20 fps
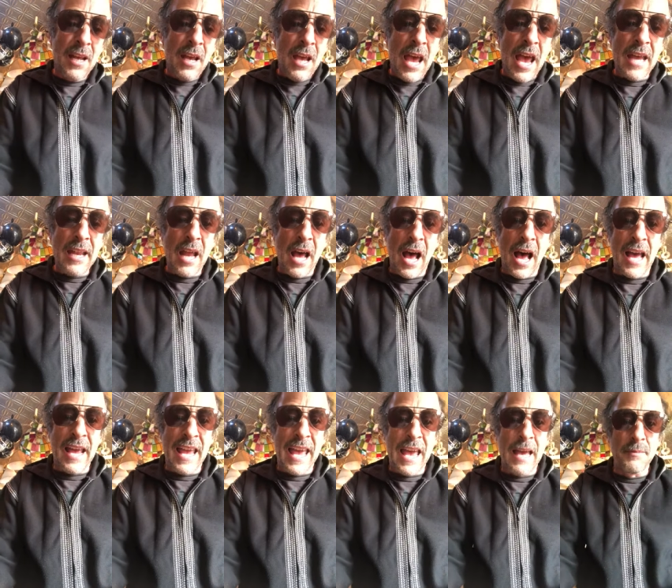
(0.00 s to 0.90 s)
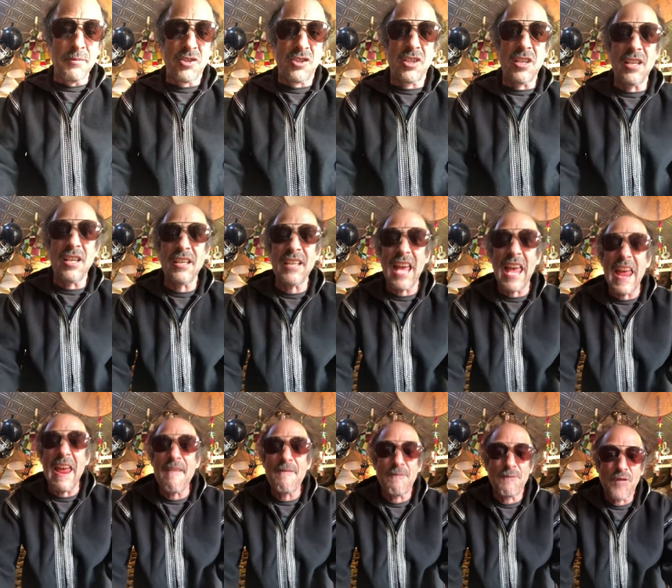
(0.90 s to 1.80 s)
and I am seeing
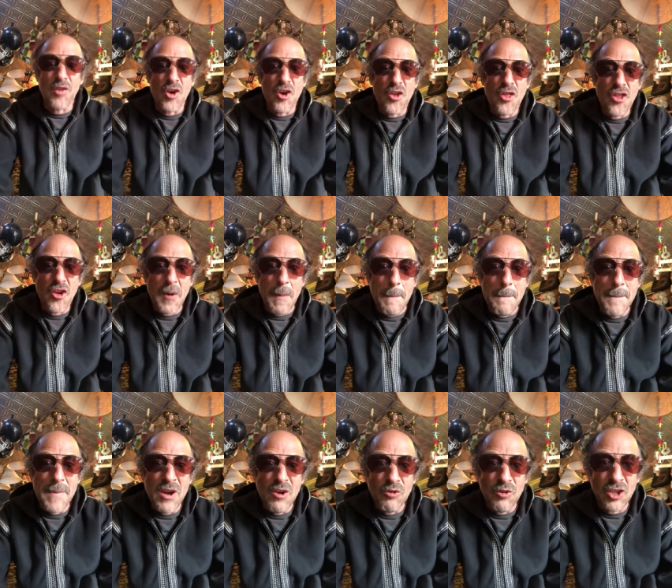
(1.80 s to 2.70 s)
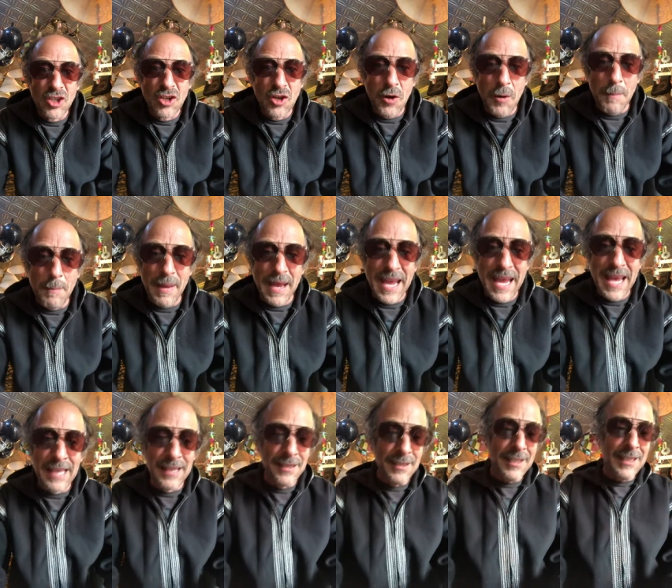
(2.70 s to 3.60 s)
a further miracle,
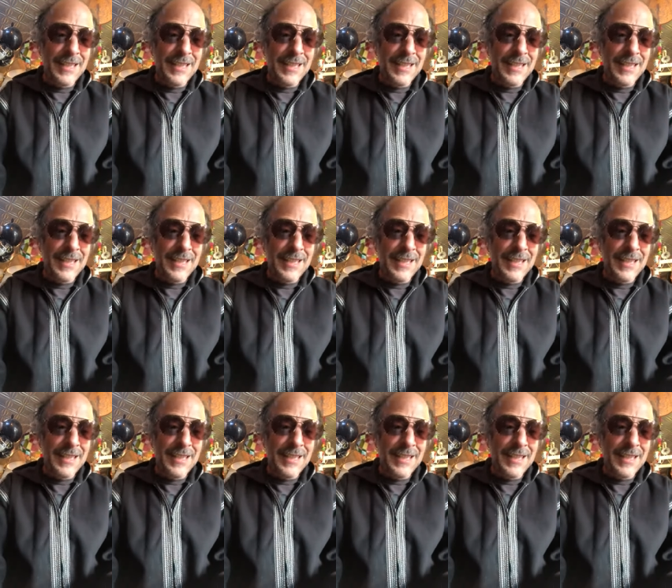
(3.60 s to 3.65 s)
man.